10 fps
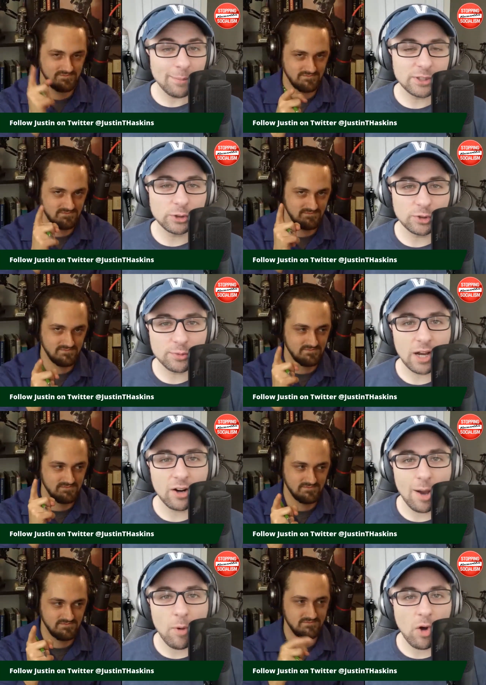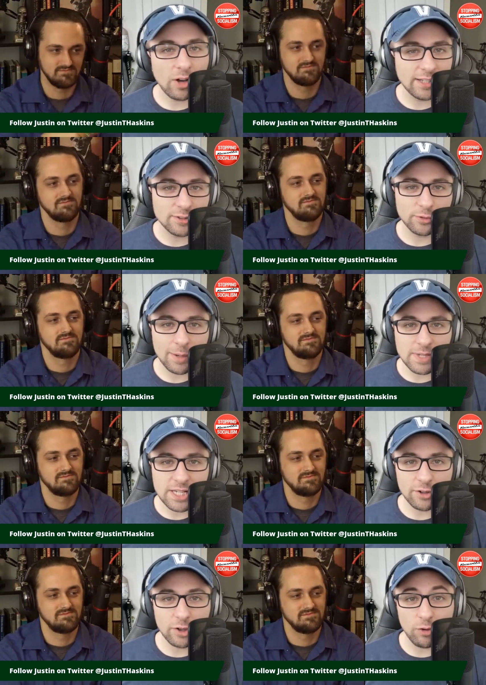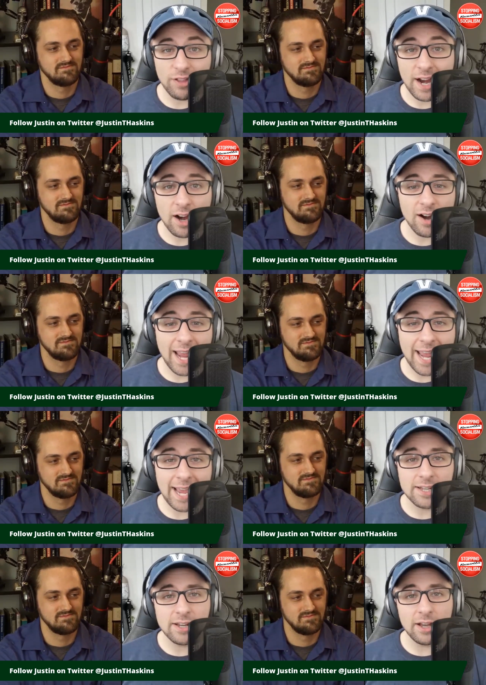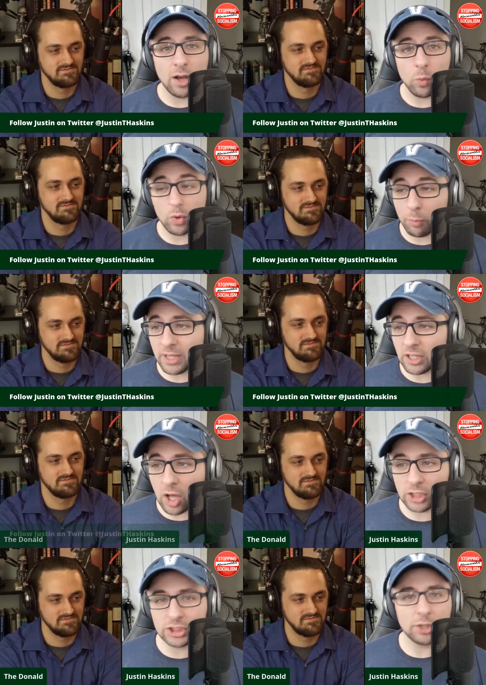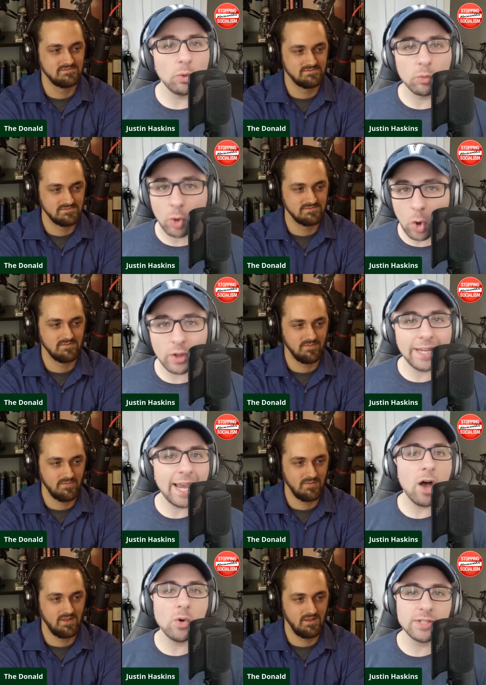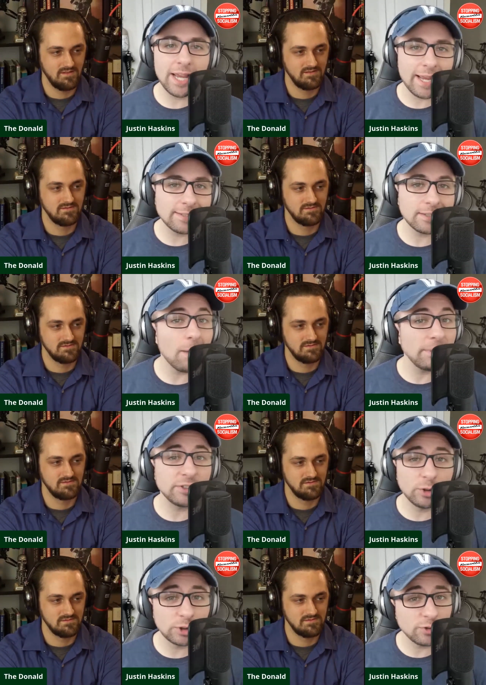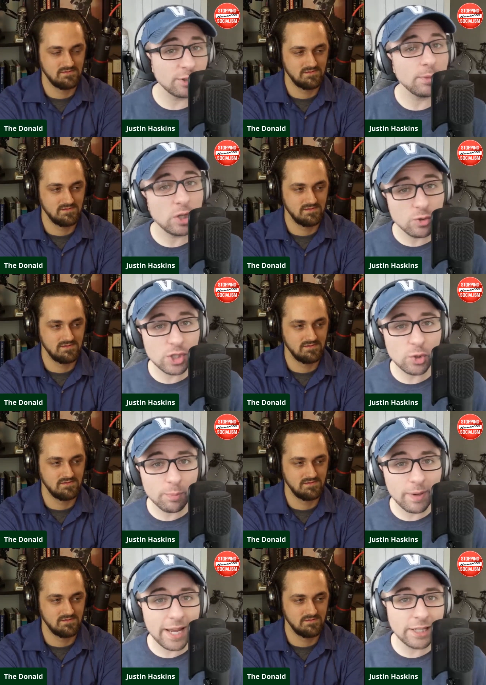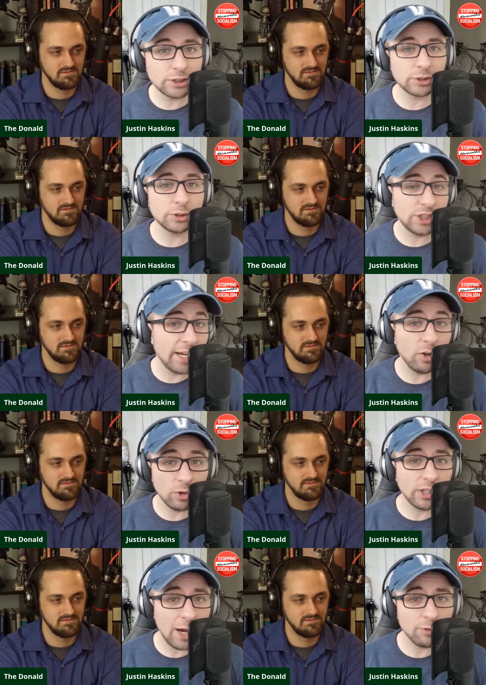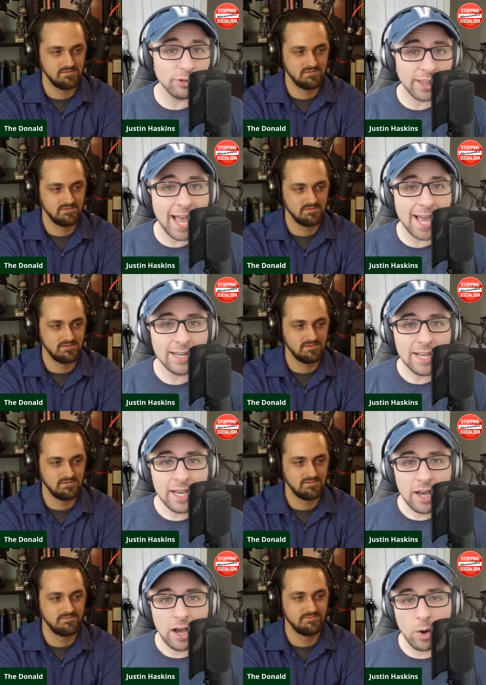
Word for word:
Speaker 1: Go to stoppingsocialism.com. All kinds of great material there. And uh, we'll be launching, we're rolling out a Stopping Socialism YouTube page so channel. Look out for that.